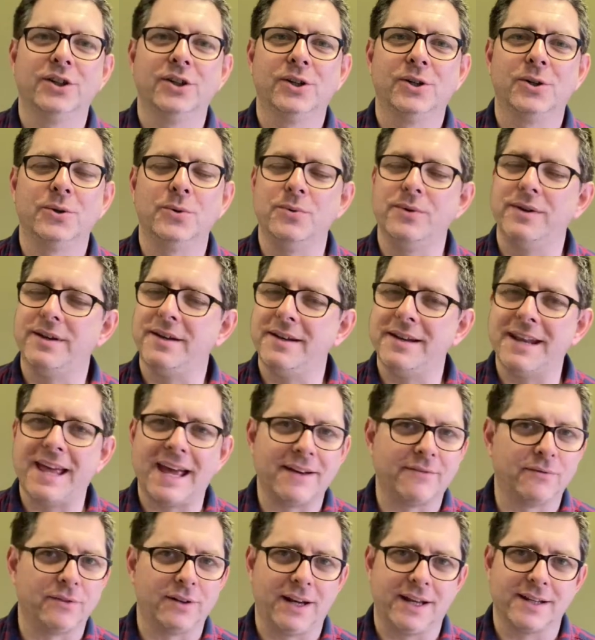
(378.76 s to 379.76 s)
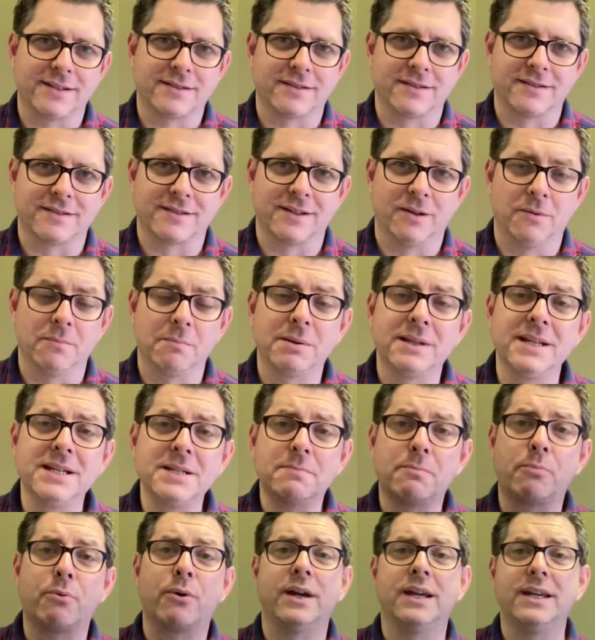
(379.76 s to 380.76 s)
who never lets us down.
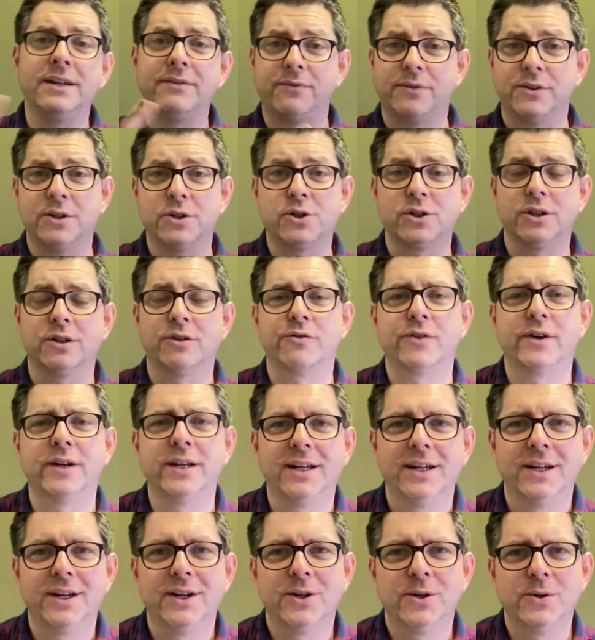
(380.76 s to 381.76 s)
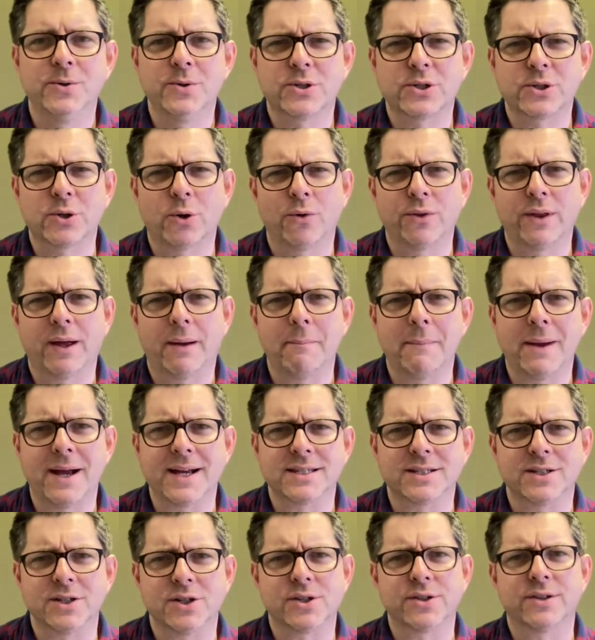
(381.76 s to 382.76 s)
Please pray for the children who saw that
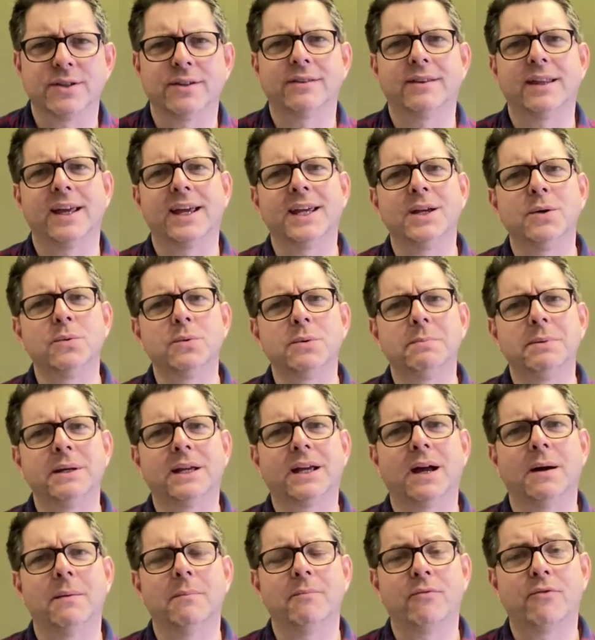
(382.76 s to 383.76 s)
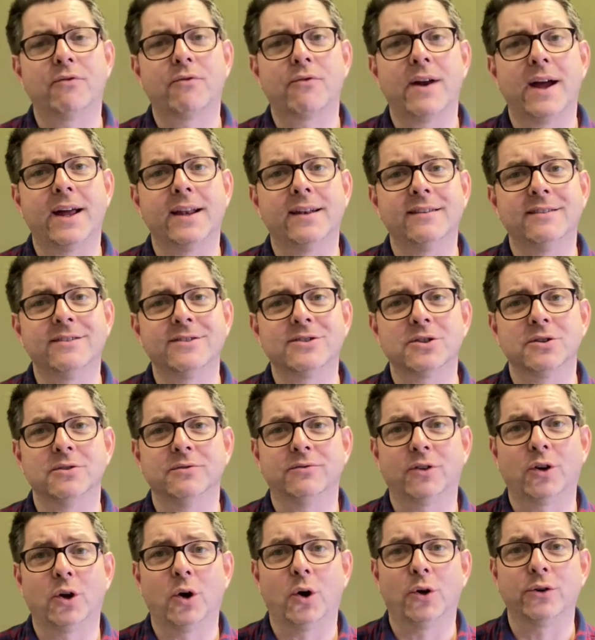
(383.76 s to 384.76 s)
message, that they would become friends
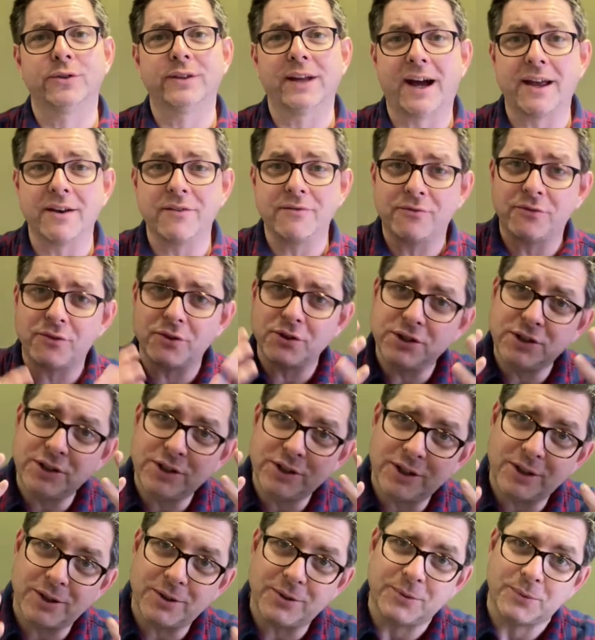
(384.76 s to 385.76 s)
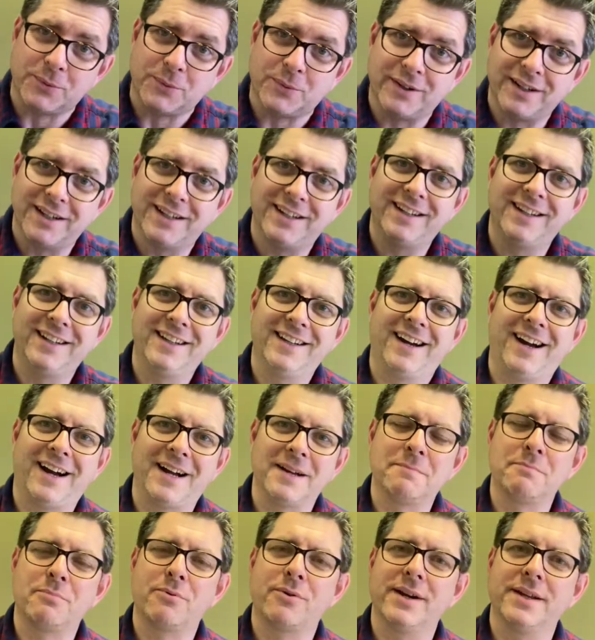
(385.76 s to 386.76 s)
of God. And for you,
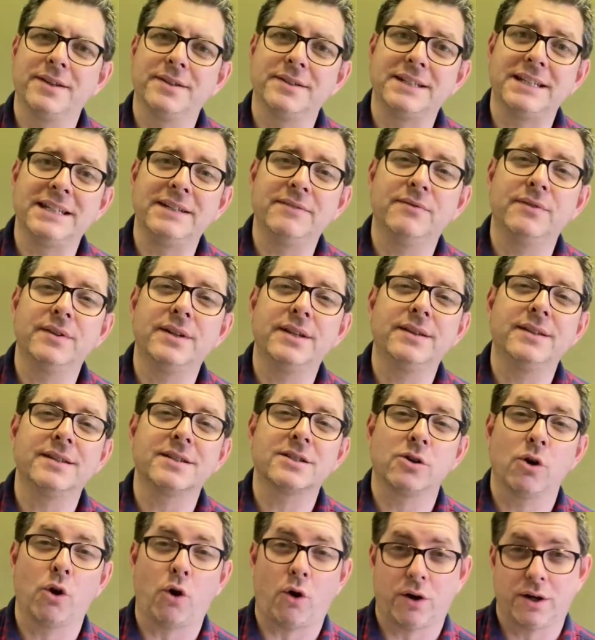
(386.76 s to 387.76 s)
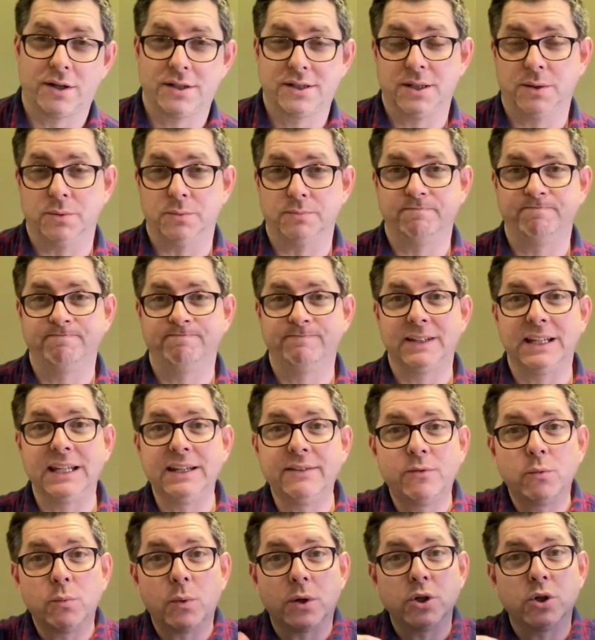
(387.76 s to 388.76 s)
I pray that even in this lockdown,
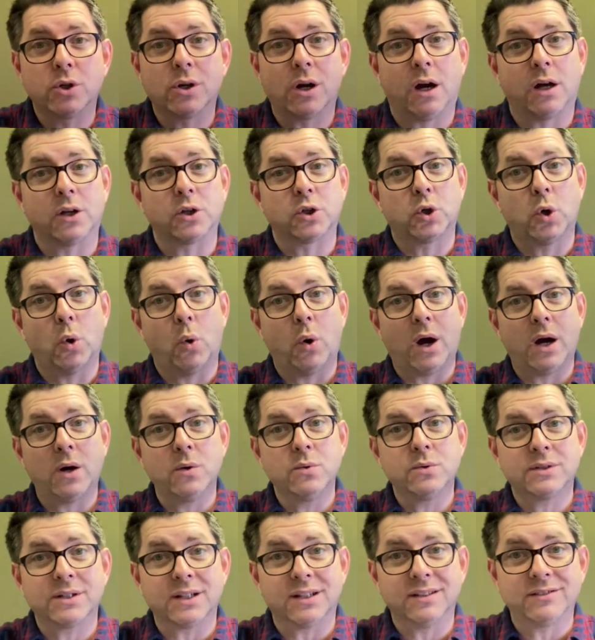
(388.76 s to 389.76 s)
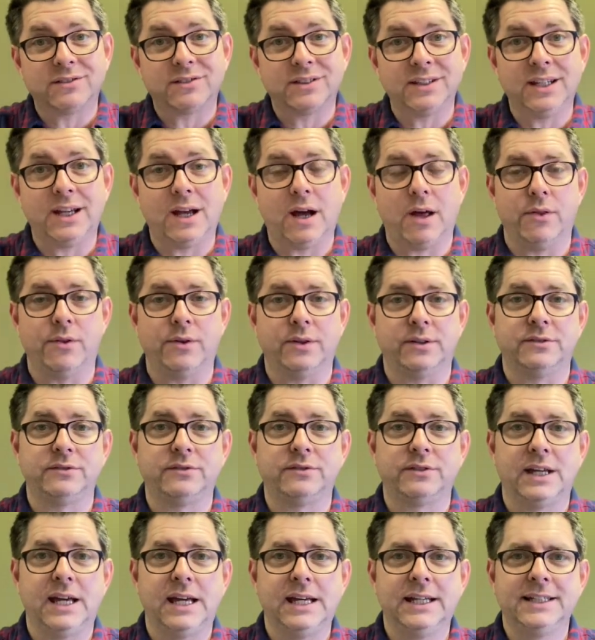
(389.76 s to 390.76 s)
even when you can't go out and see
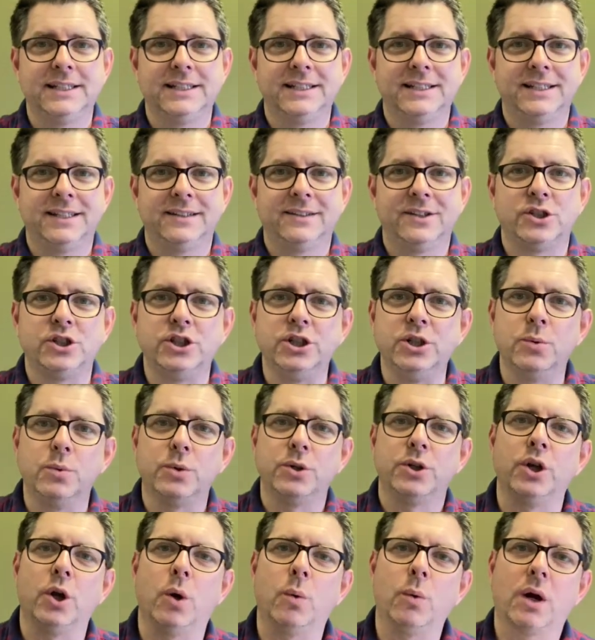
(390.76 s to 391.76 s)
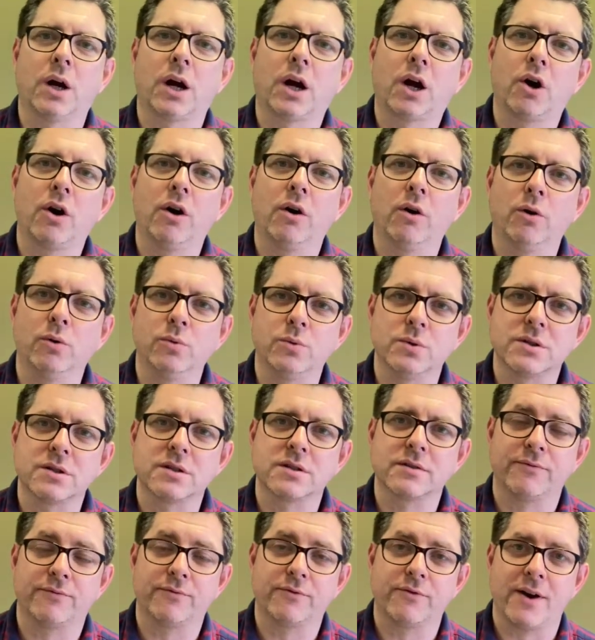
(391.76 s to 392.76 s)
others, that you would know a
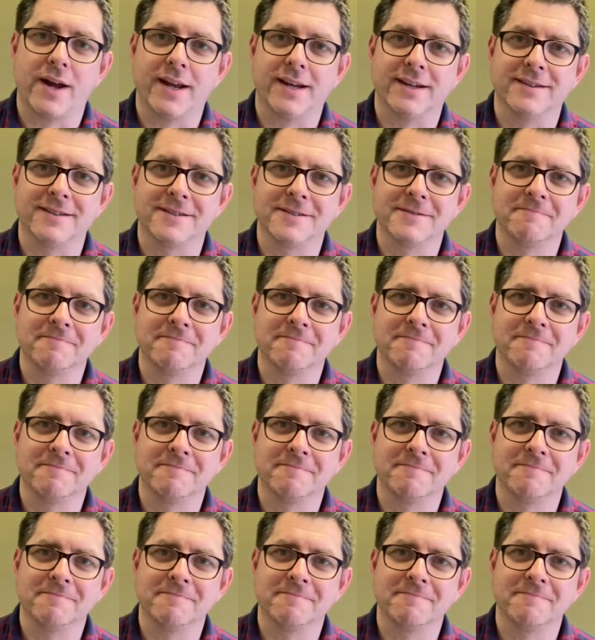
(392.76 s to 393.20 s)
close friend.